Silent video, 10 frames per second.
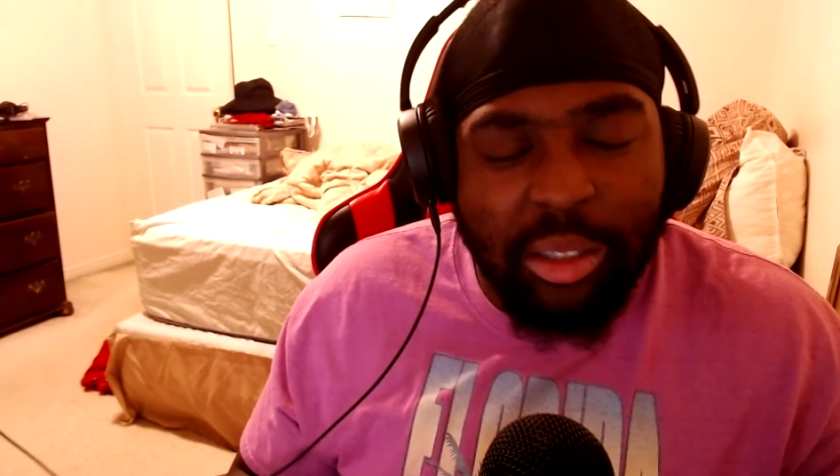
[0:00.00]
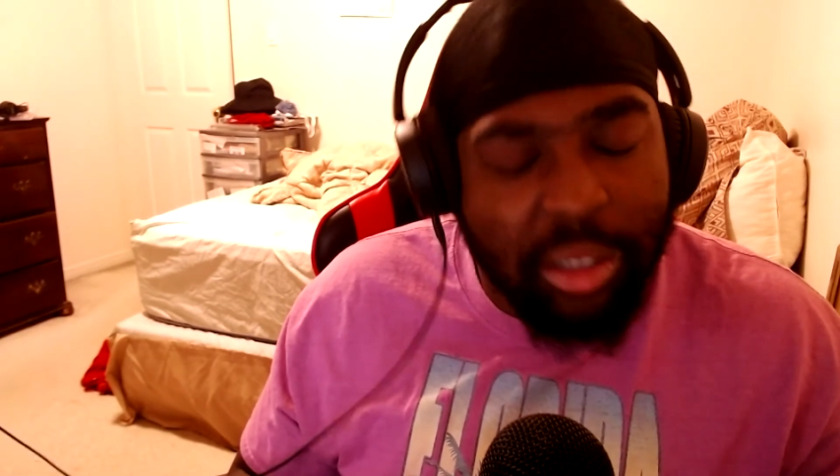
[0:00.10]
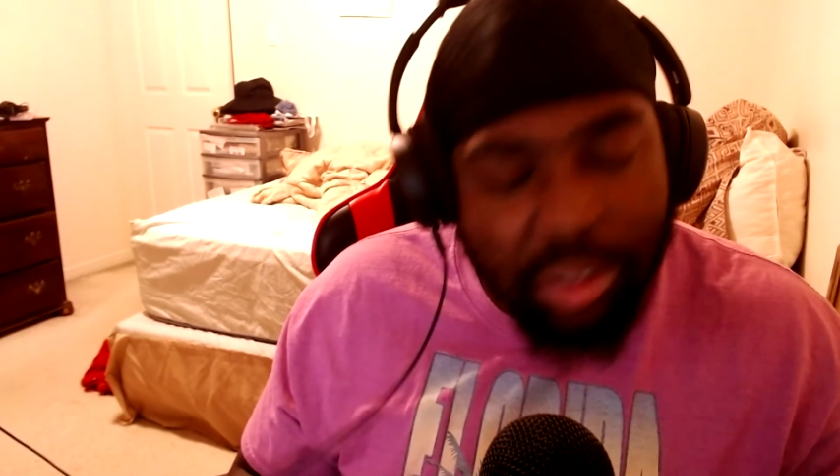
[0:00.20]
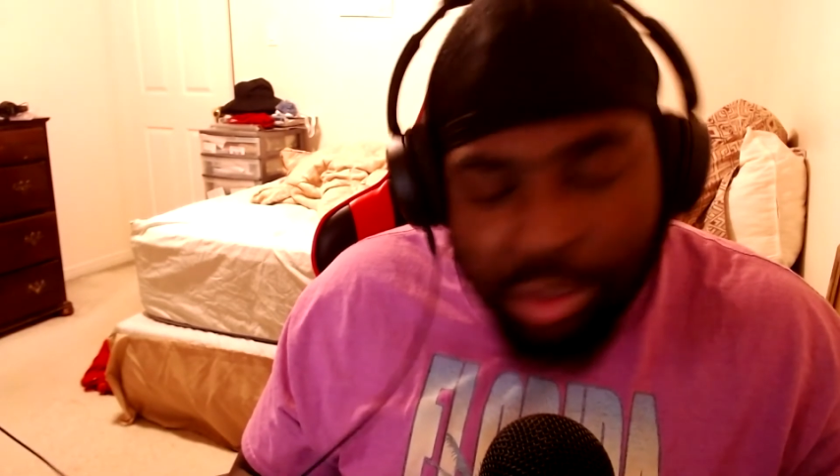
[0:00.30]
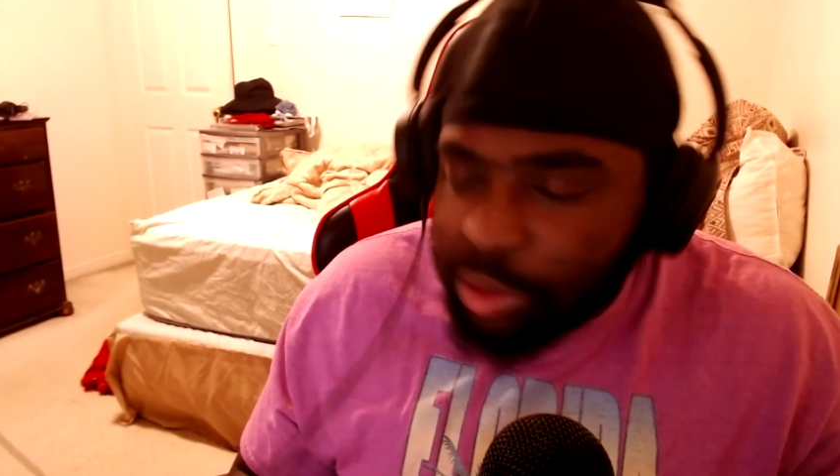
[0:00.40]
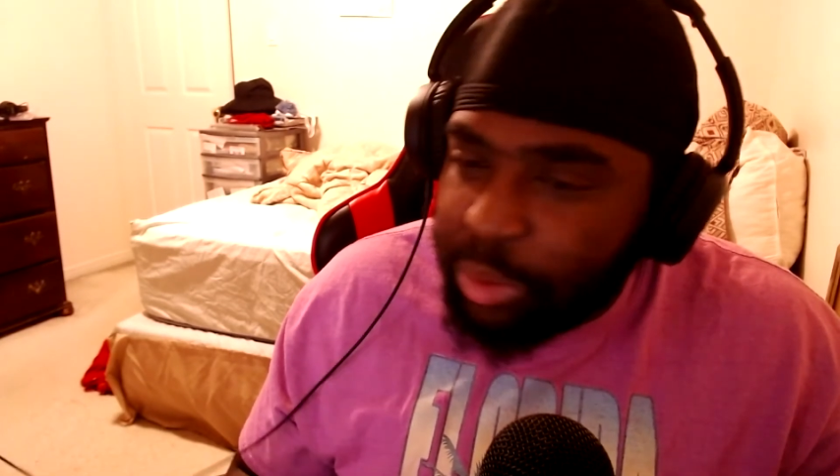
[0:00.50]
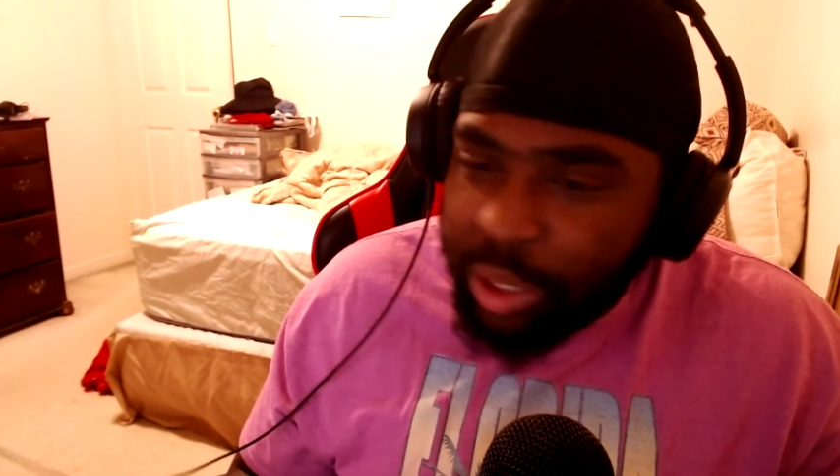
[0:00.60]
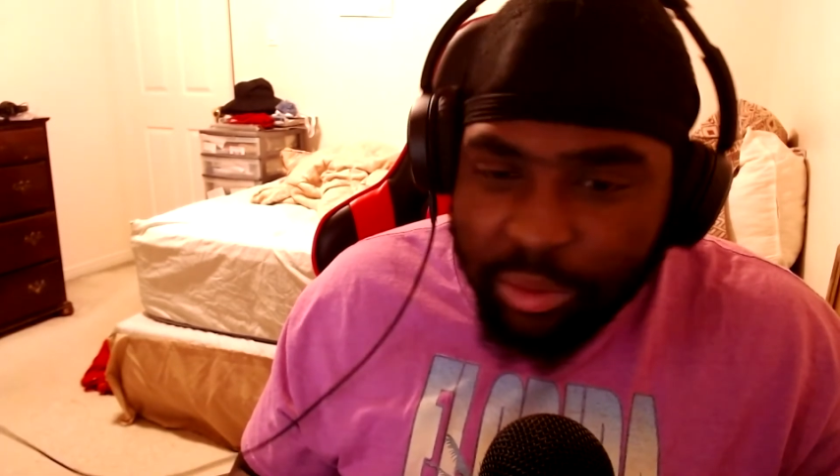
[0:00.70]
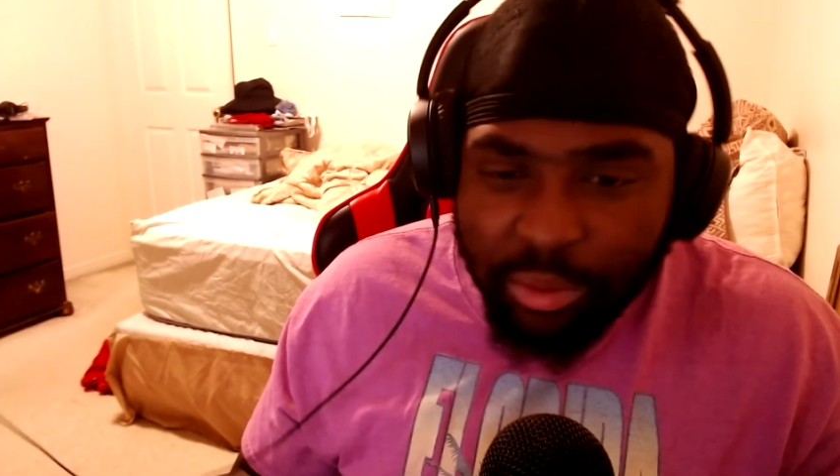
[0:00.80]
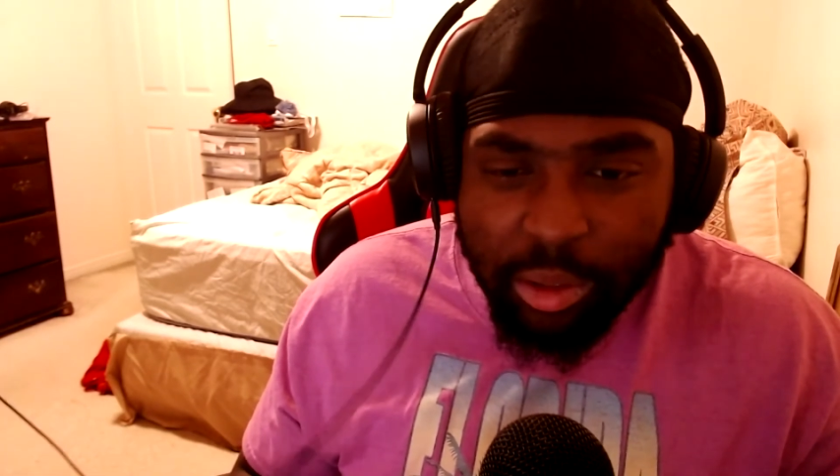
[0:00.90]

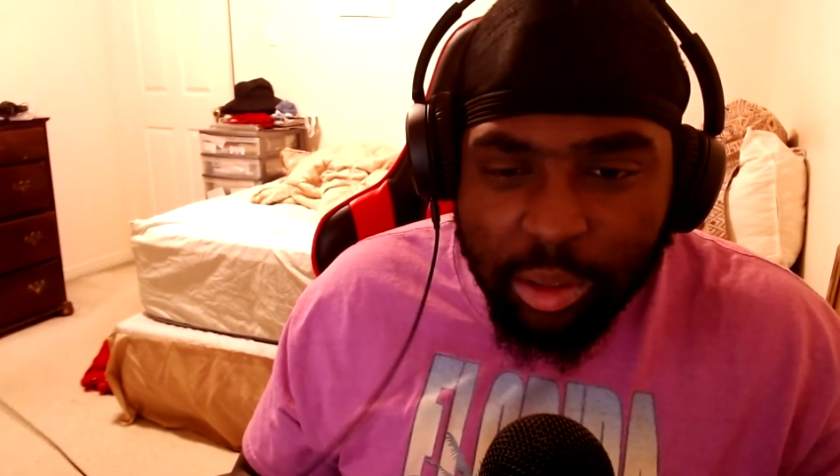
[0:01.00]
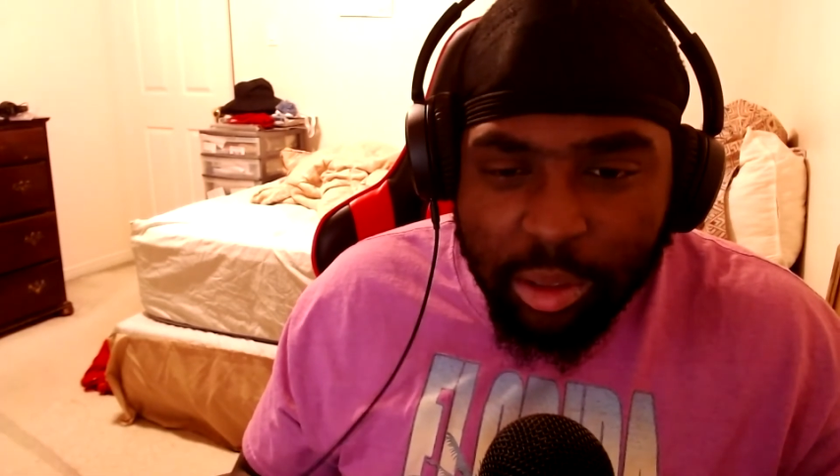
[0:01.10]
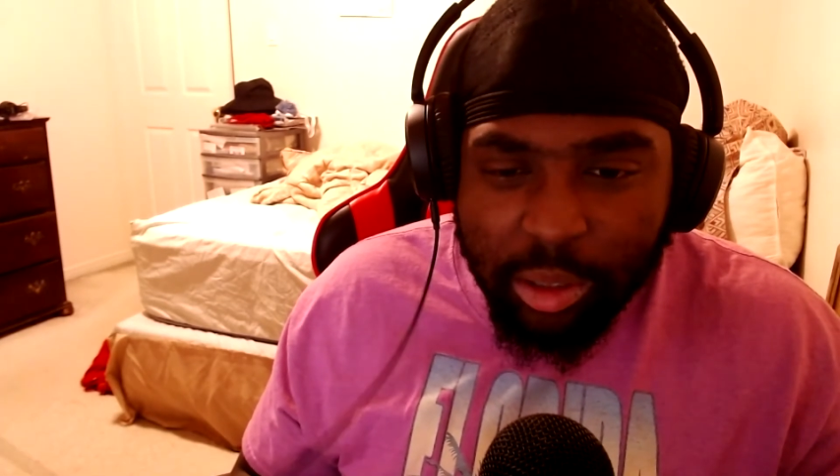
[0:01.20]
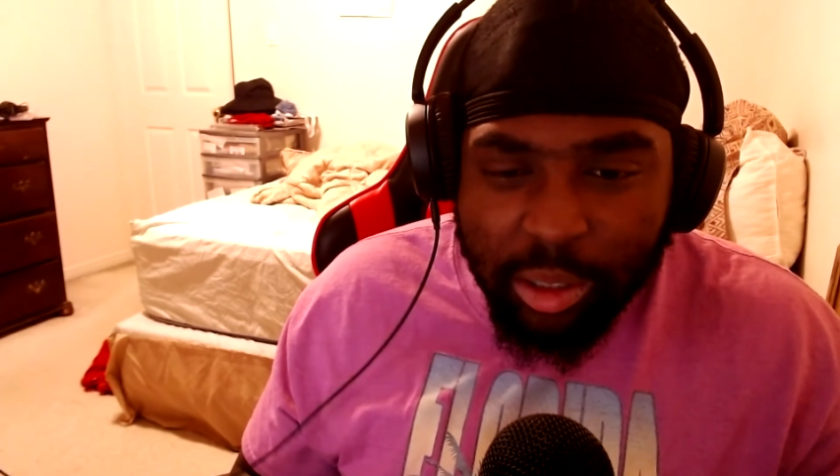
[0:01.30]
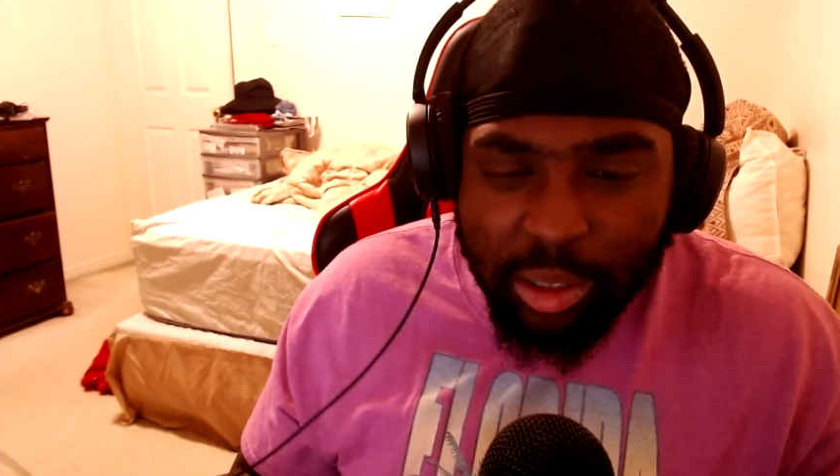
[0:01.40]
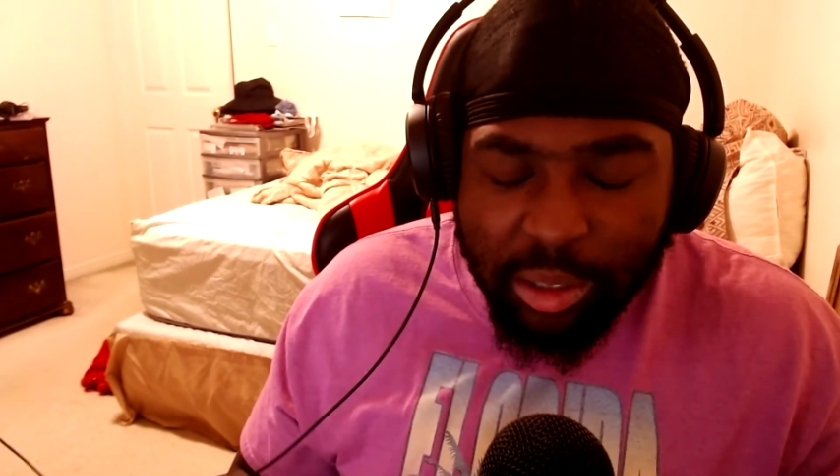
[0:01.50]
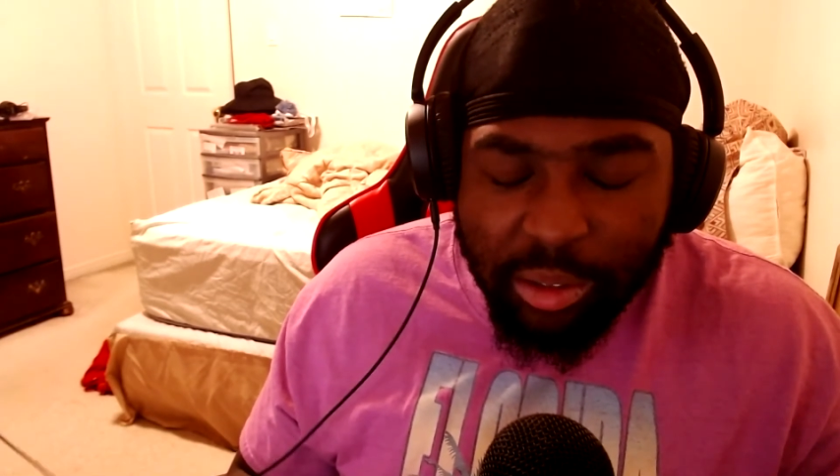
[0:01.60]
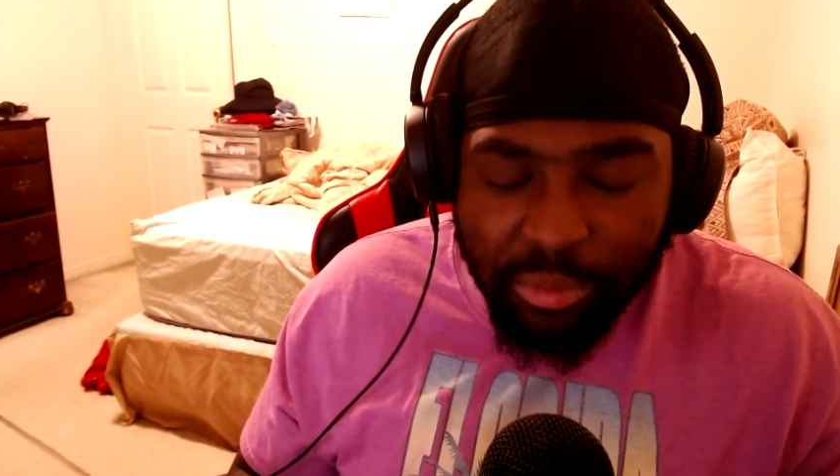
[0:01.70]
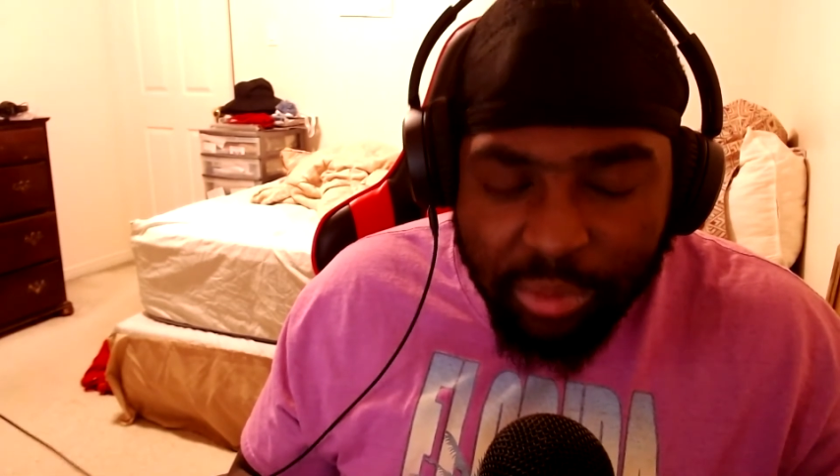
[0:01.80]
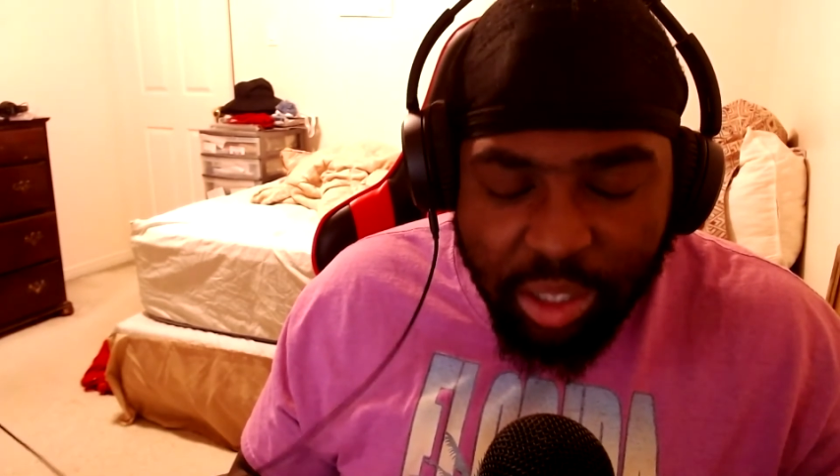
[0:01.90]
Disrespectful.
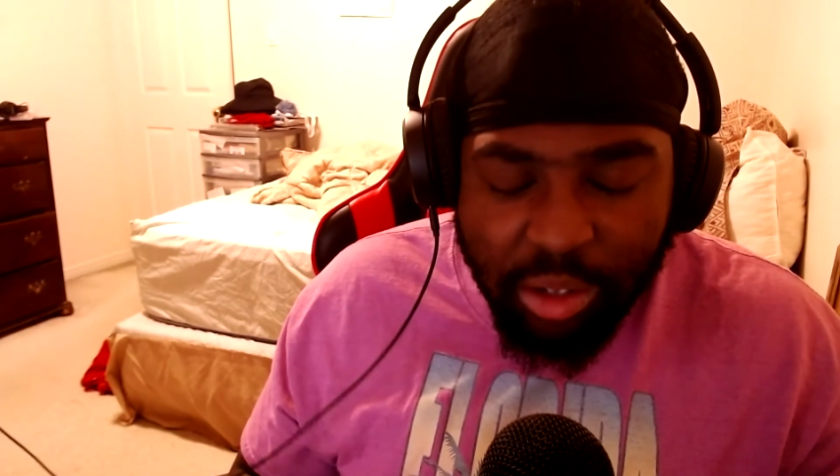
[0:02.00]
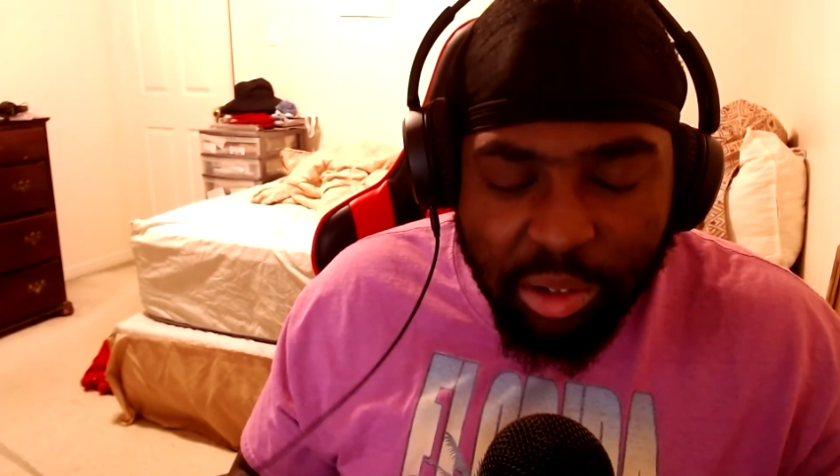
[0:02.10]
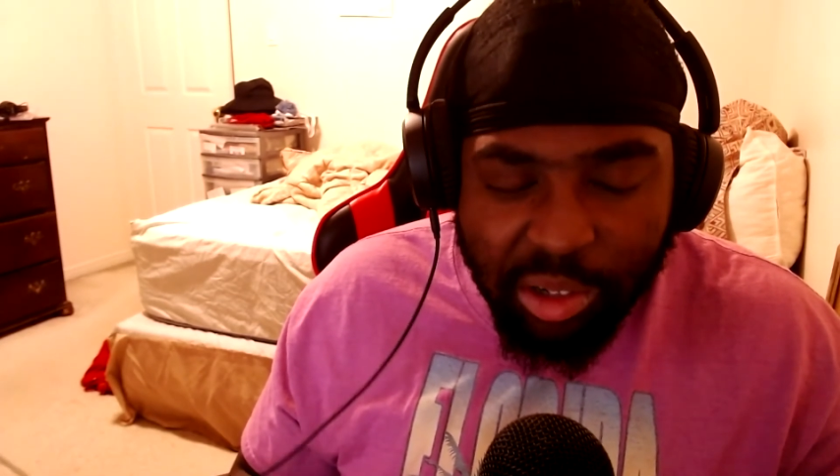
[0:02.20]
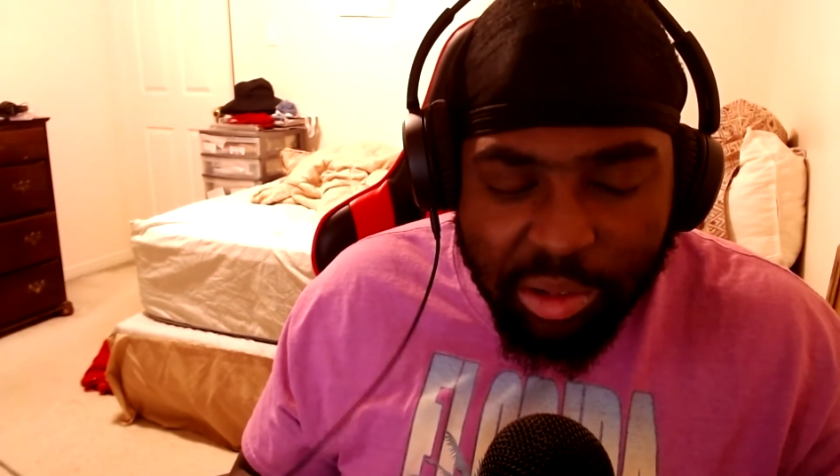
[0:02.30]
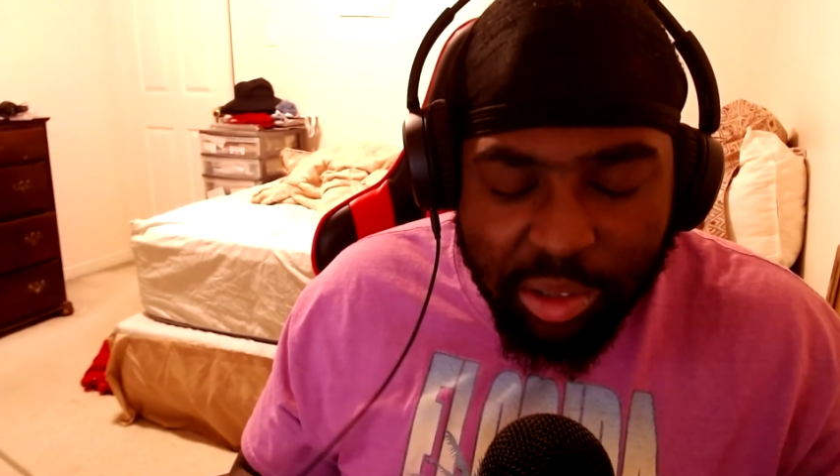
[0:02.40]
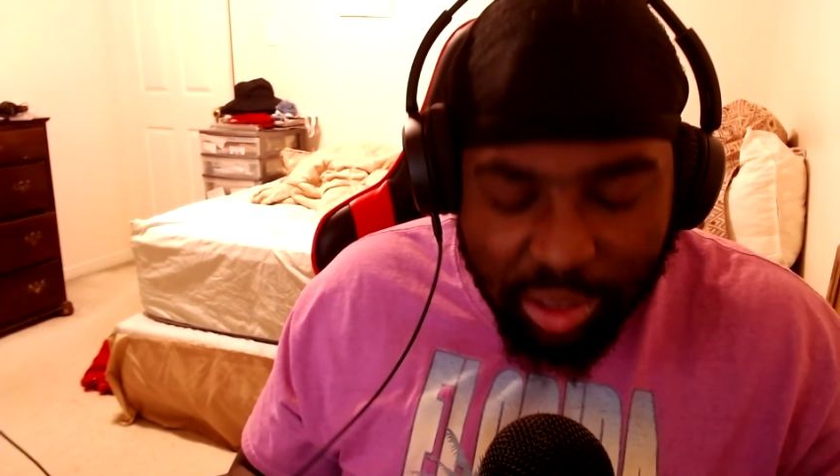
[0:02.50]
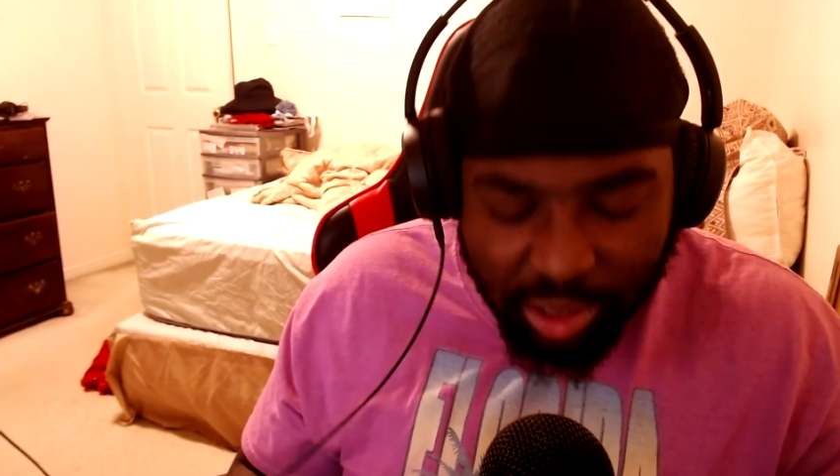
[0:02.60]
The video though,